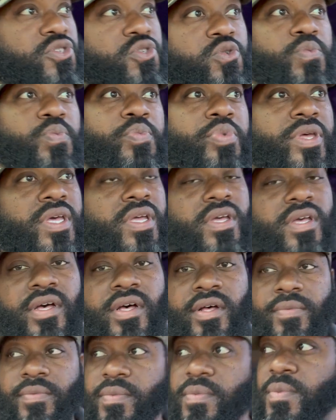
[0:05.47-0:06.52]
to pick
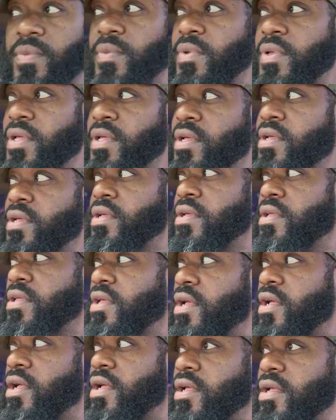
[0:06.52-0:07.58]
up
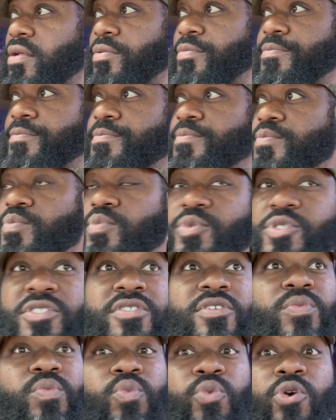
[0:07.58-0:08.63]
um,
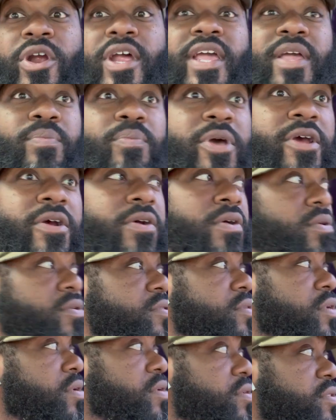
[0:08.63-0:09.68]
some rain
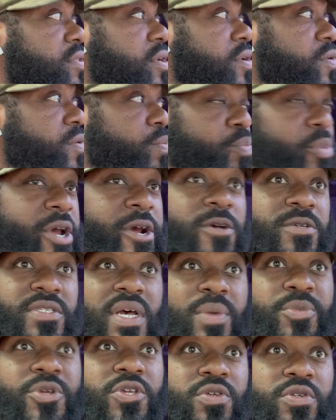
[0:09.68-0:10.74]
barrels. So barrels
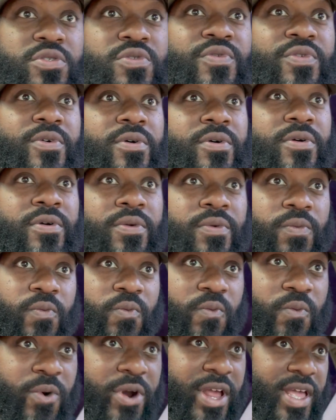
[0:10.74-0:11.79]
I'm gonna use for
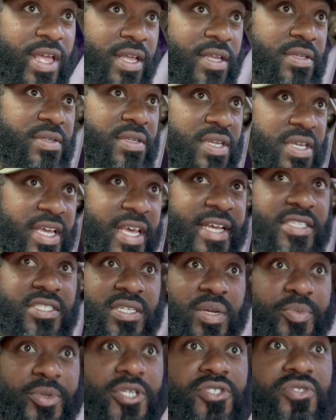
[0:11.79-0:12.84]
rain to catch
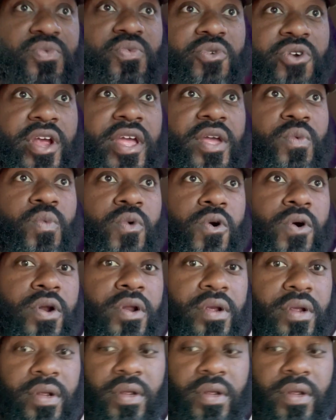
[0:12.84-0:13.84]
some of this rain water.